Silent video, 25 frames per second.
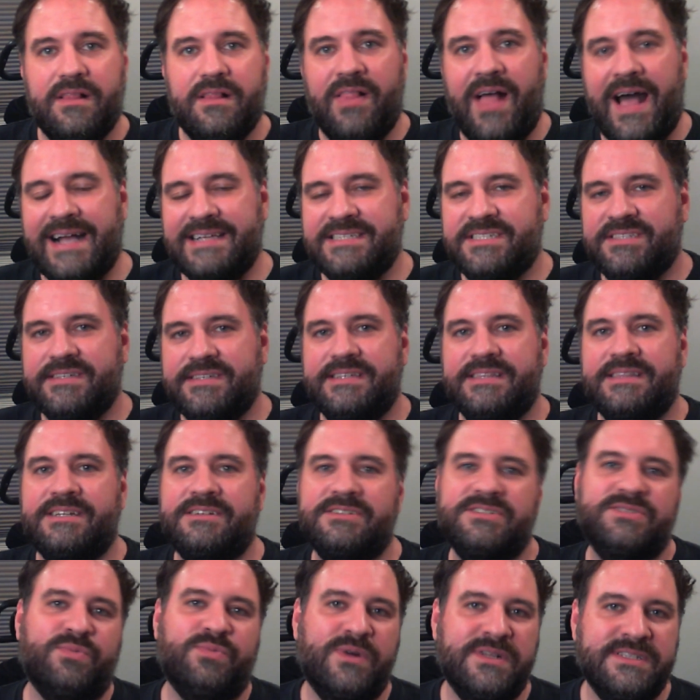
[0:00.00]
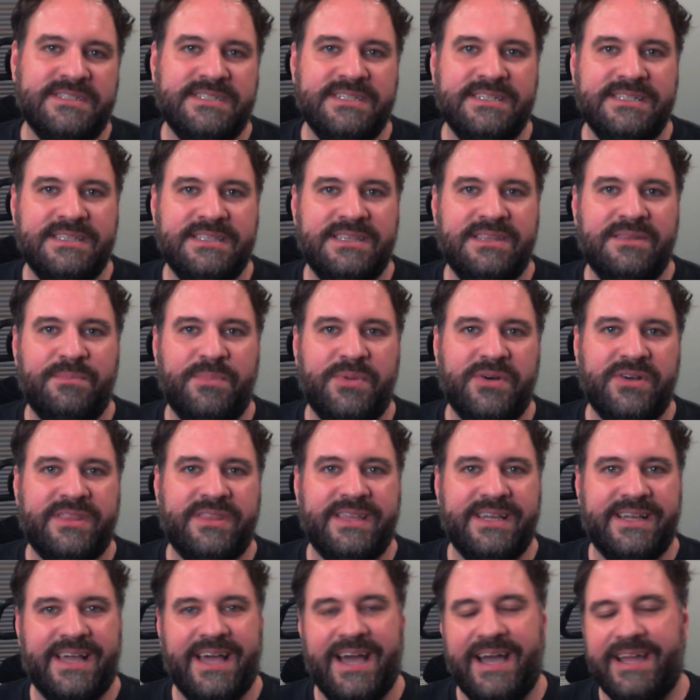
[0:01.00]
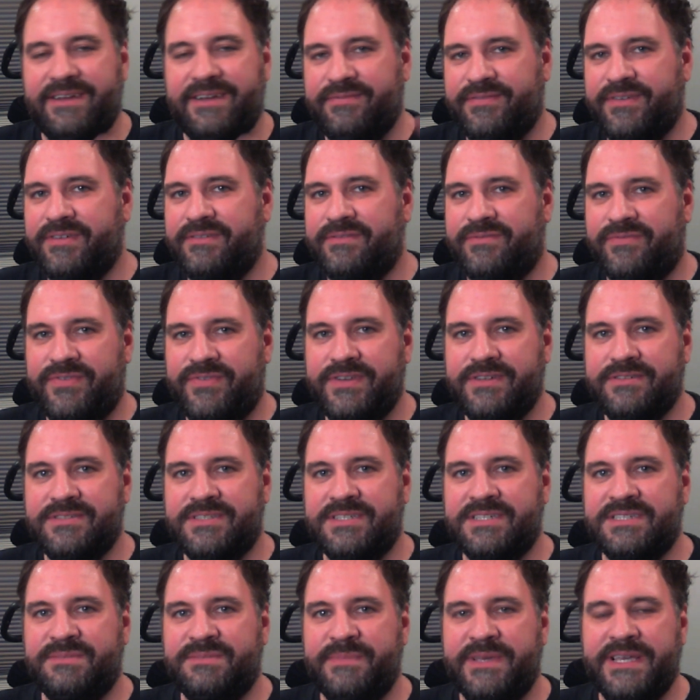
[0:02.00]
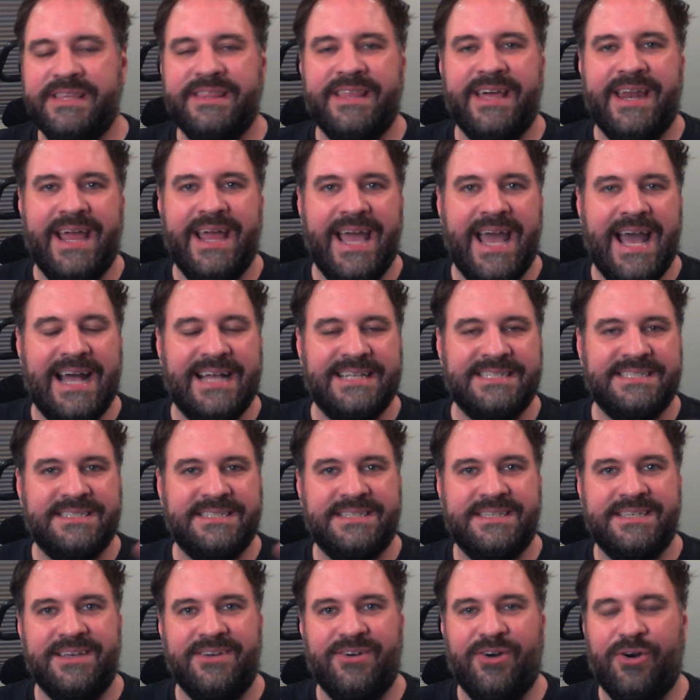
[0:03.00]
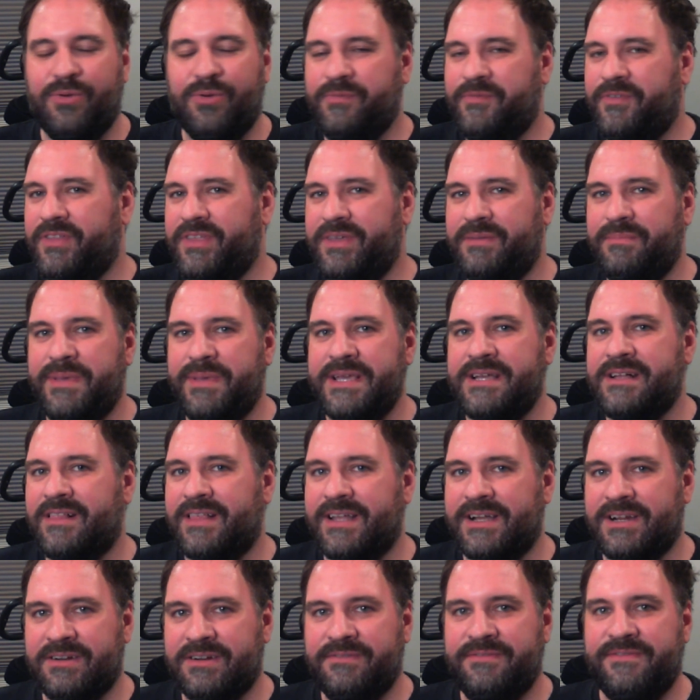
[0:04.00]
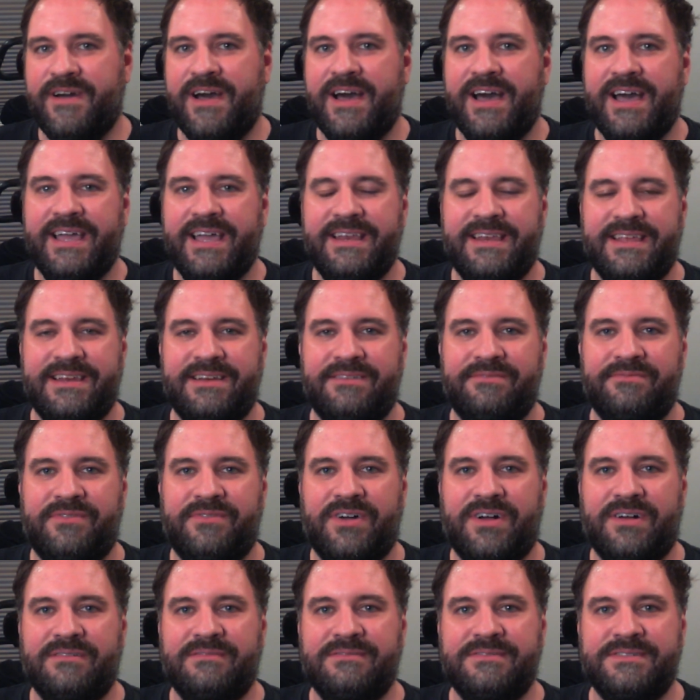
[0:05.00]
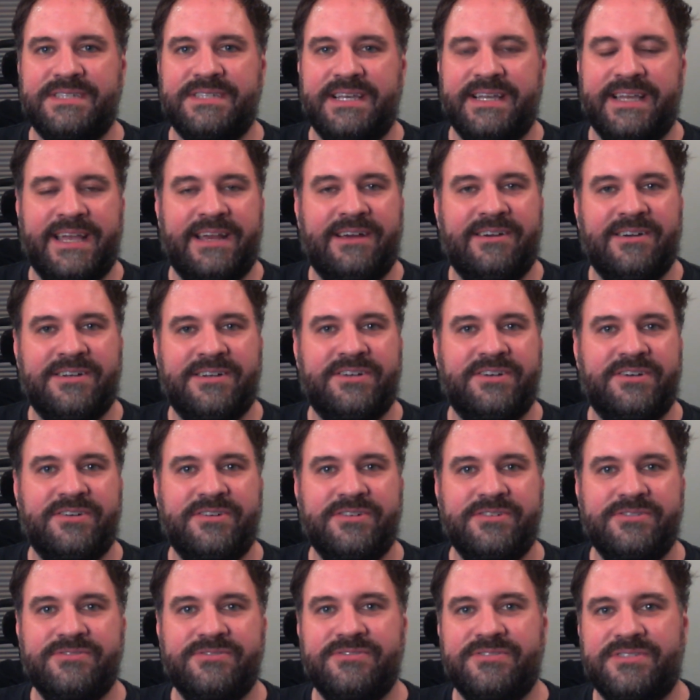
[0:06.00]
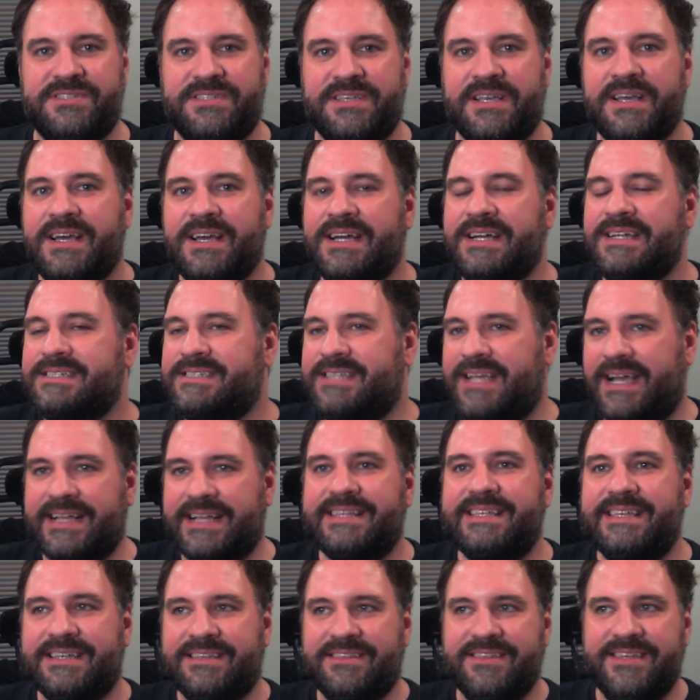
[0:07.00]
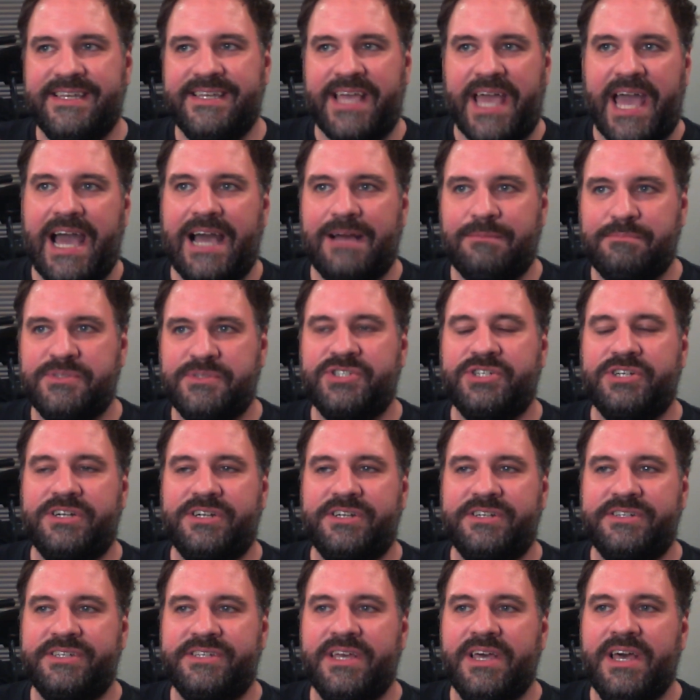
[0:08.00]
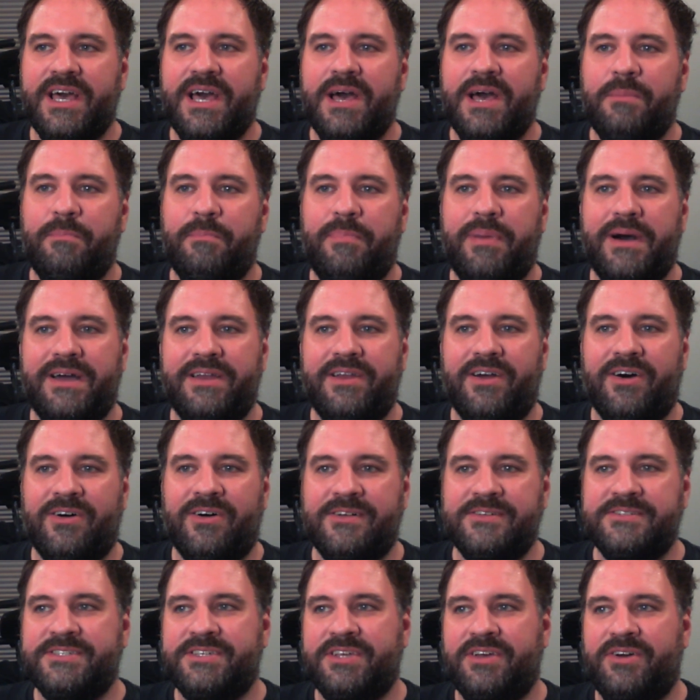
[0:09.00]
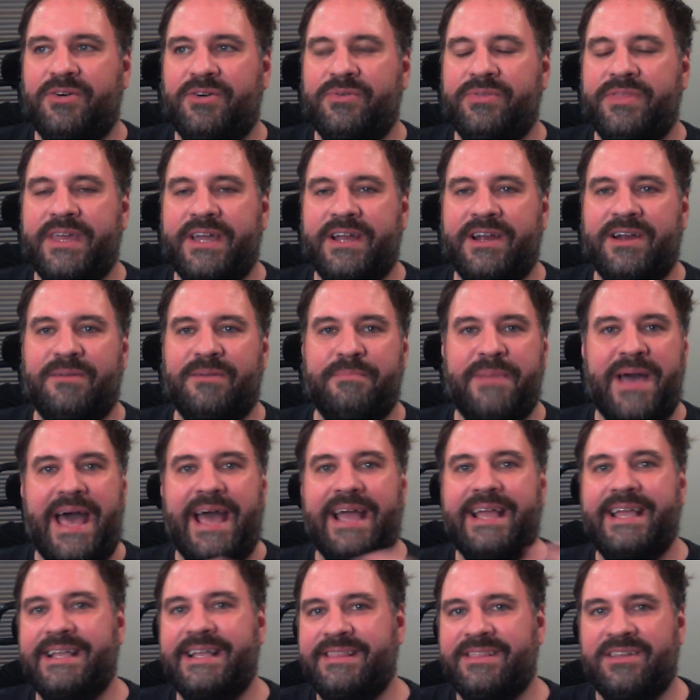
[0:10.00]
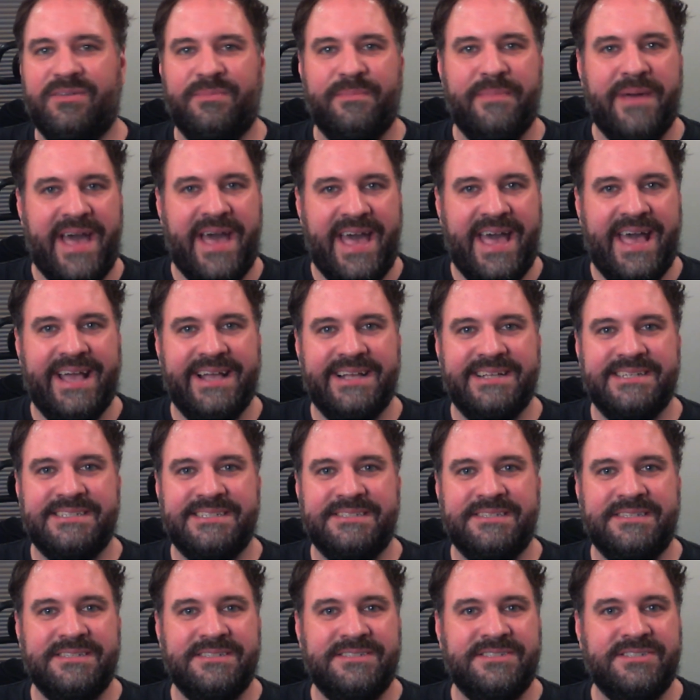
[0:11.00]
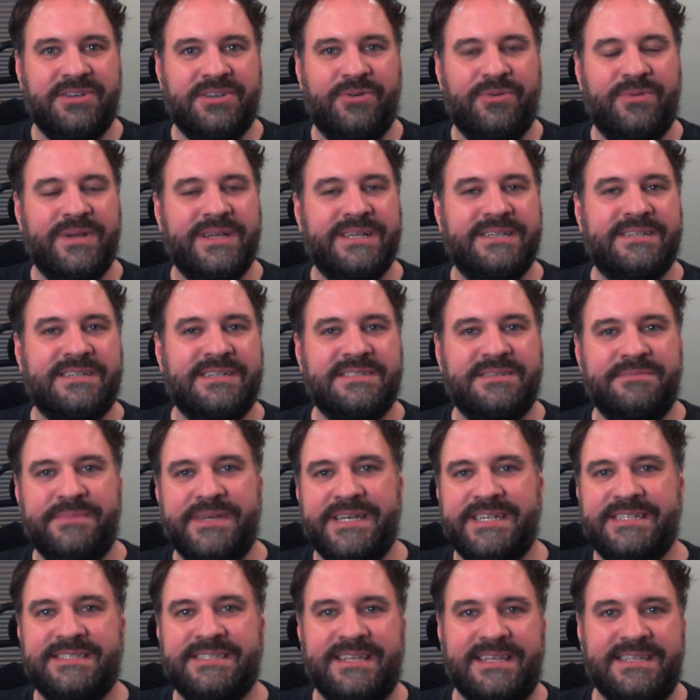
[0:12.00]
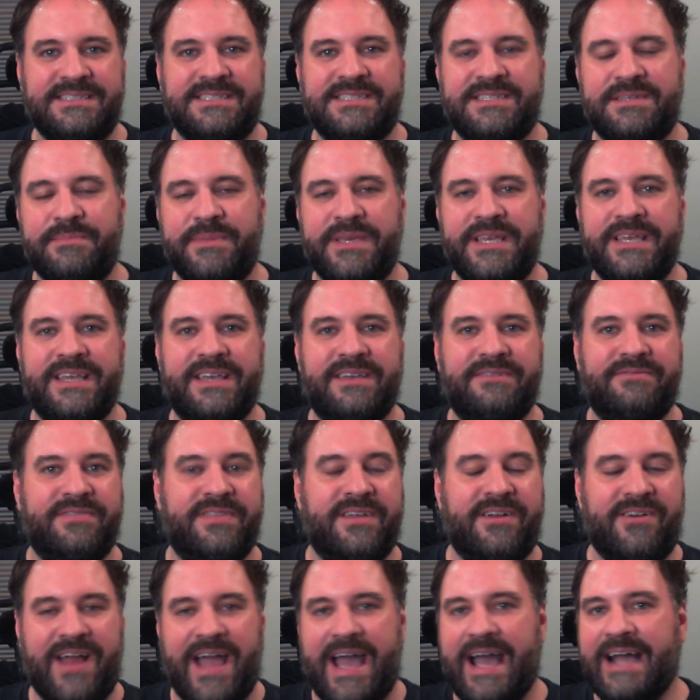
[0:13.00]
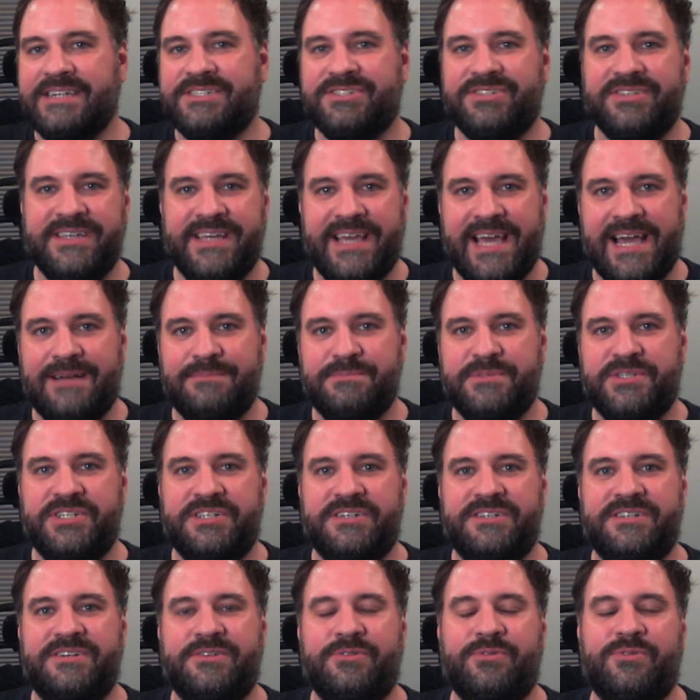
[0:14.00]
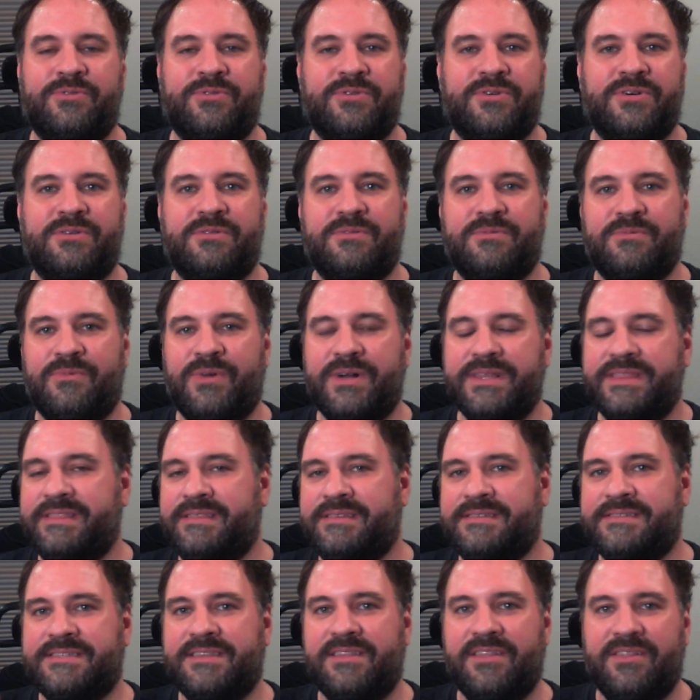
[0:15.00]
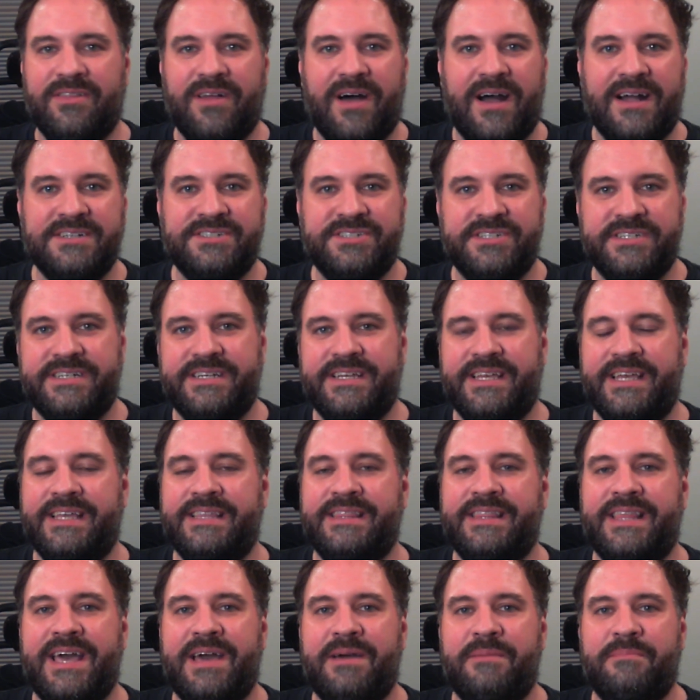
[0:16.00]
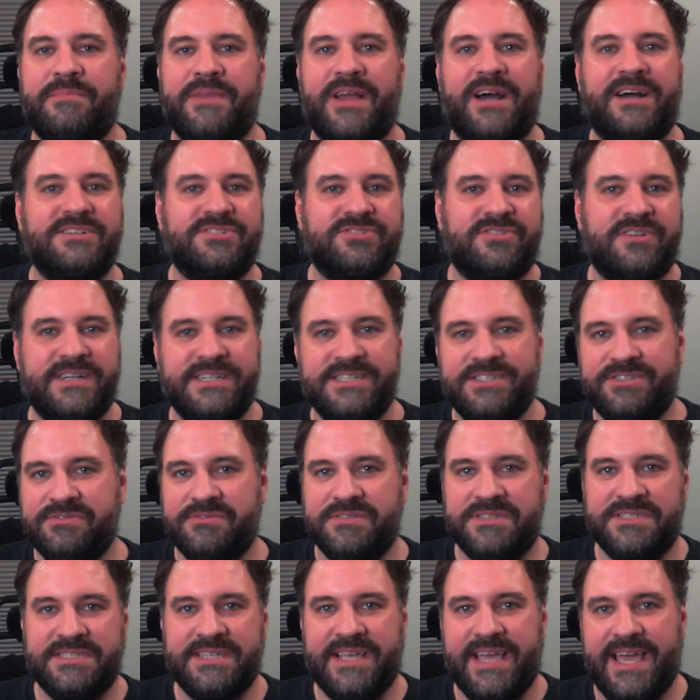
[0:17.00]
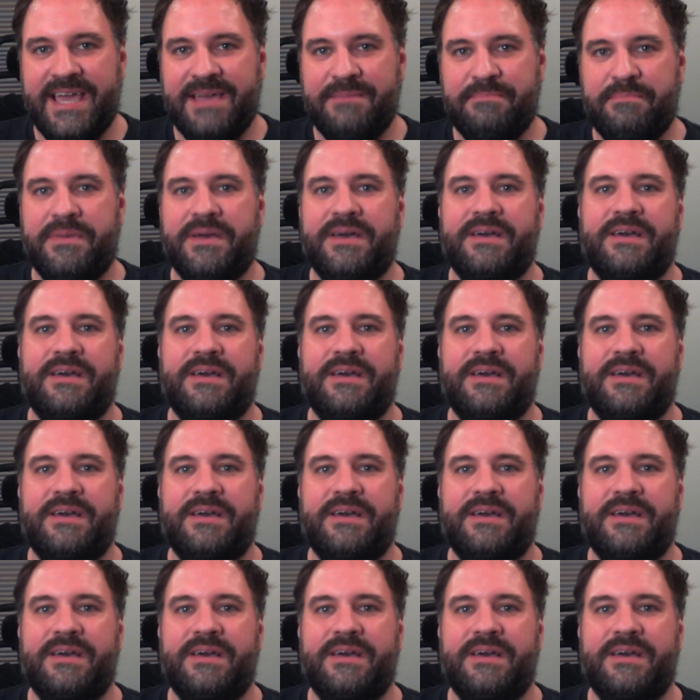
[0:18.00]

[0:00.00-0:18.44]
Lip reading: Lastly, there's one scene in the book that kind of confuses me that I asked to hopefully be clarified. It involves a character who's technically captured, but also they're packing their bags, so it doesn't make sense to me if they're actually captured or what's the logic in them not trying to escape.